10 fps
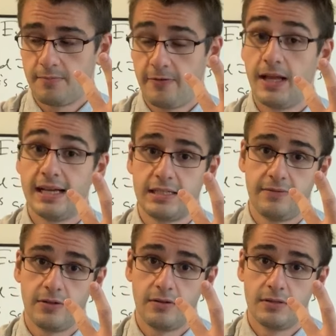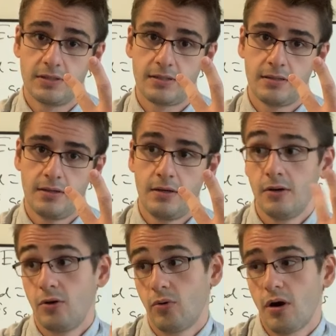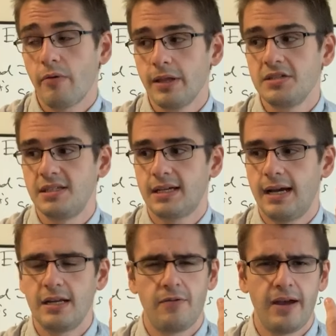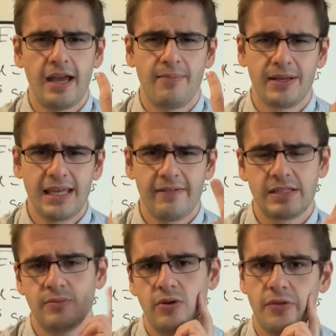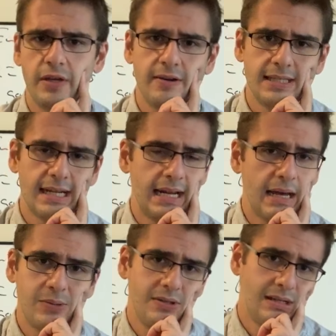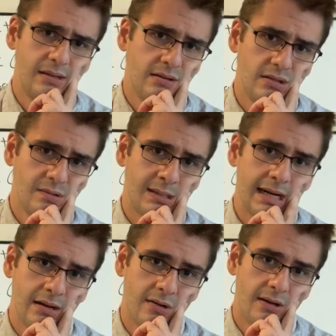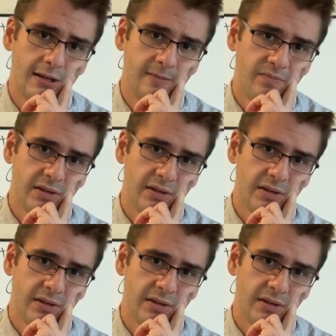philosophers who were all religious in a kind of way, but gave us moral theories that had absolutely nothing to do with God at all.